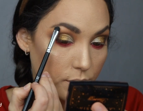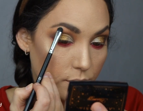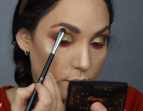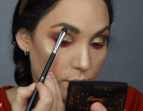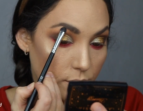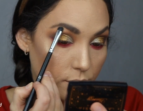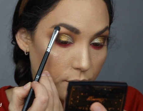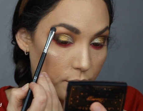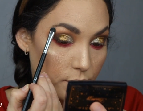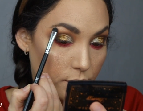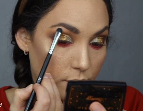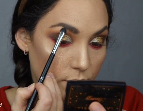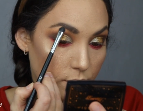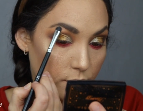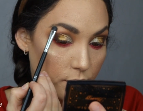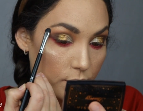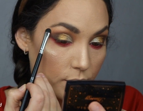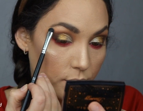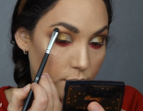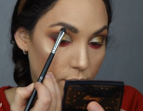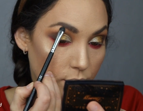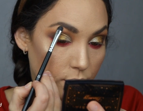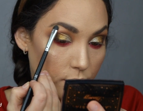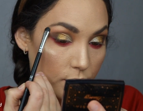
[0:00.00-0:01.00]

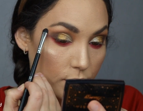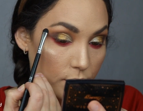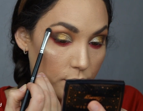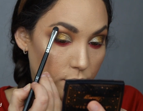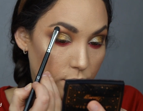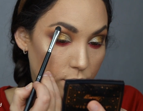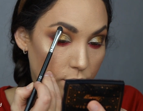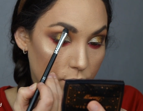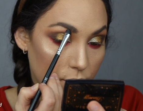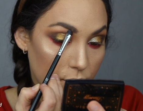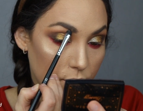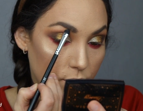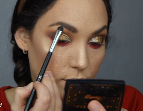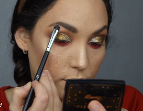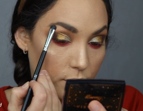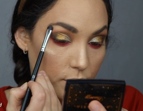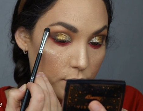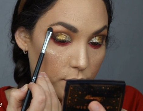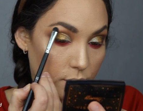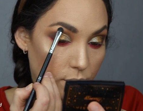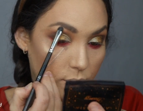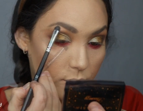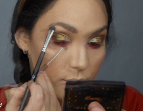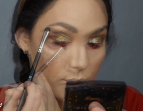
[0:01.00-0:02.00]

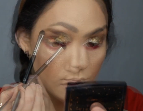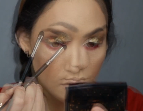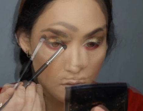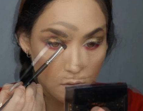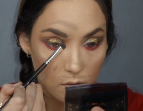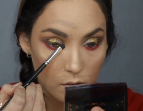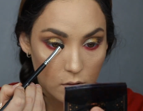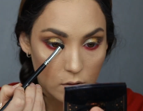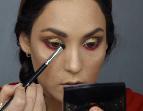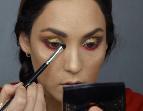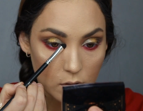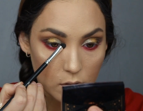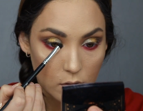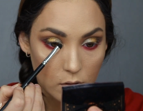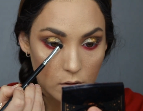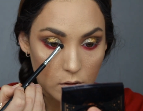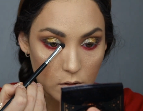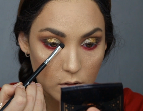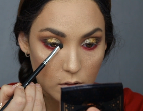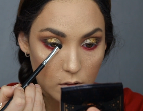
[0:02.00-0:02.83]
No one is speaking in this clip.